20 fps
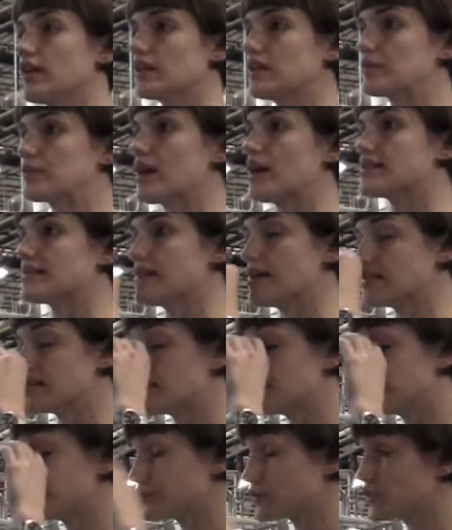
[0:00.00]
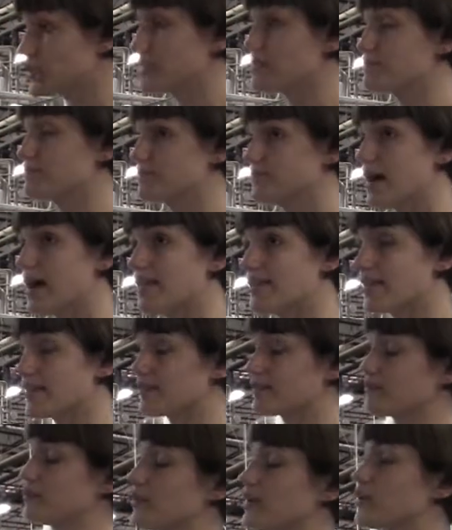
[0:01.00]
in the process, which is, I
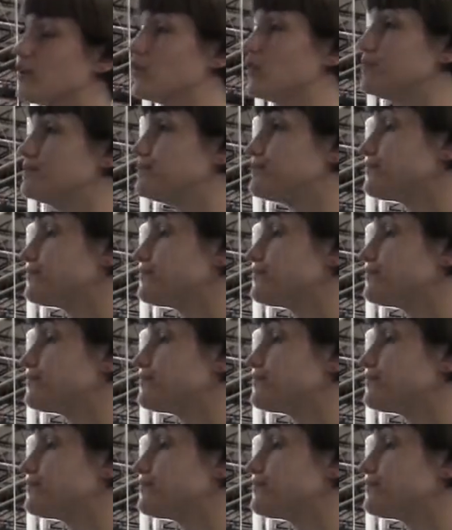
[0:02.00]
think, pretty cool.